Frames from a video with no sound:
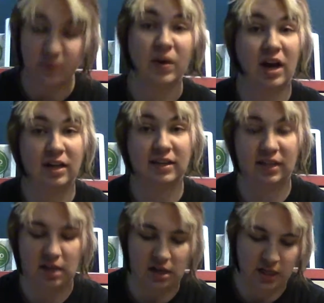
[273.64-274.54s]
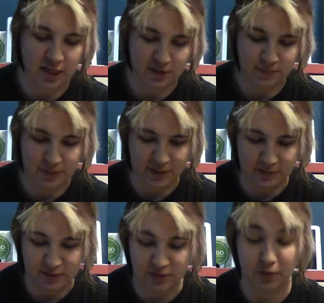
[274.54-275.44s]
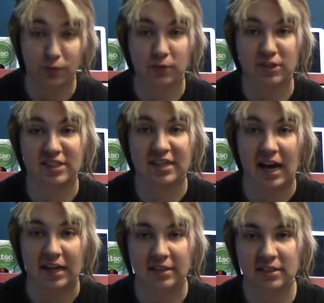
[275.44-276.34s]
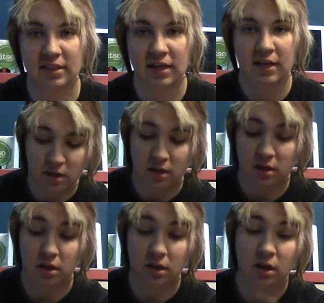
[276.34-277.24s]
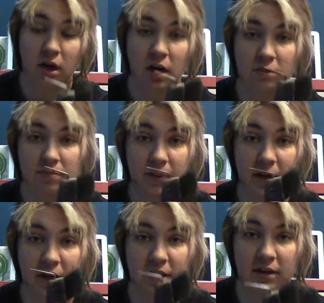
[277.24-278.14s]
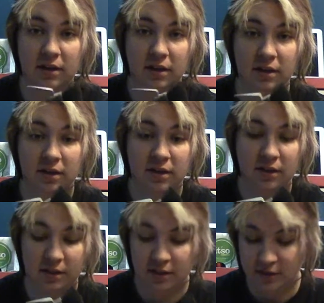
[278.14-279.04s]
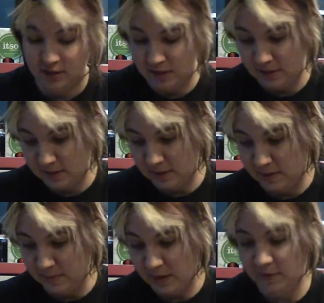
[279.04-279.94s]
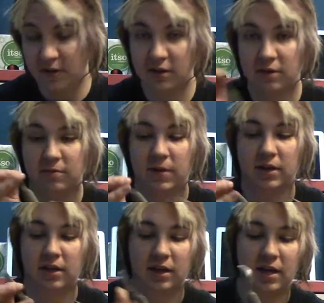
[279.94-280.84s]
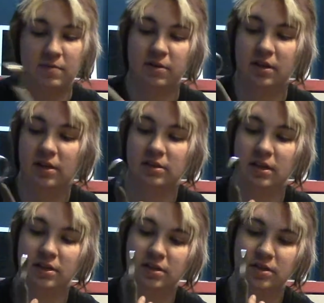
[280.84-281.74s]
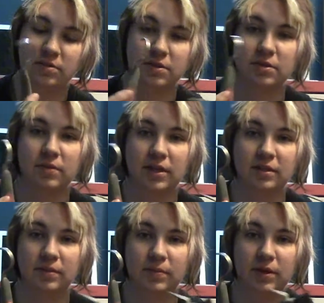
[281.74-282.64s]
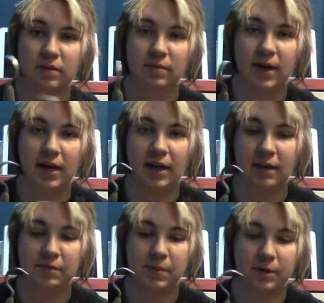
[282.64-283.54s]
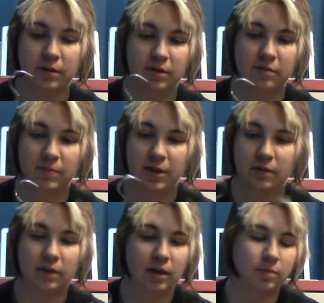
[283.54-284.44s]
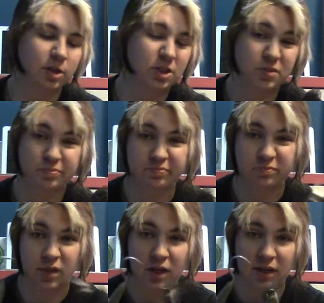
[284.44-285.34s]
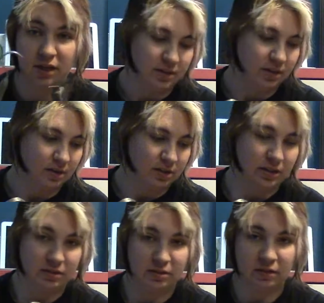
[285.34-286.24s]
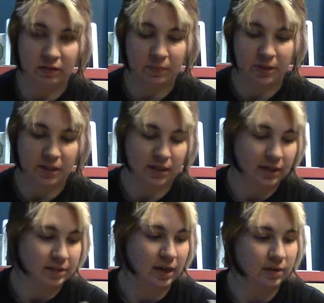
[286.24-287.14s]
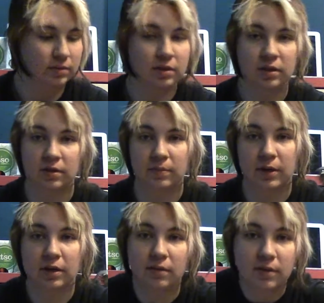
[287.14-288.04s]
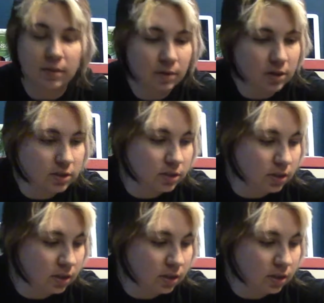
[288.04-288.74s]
I'll clean that later, but let's go through the sides. Hoof pick. I have another hoof pick that came with that set. It's the Oster one, but why have a hoof pick without a brush? Get all the little grumbly things out better with the brush.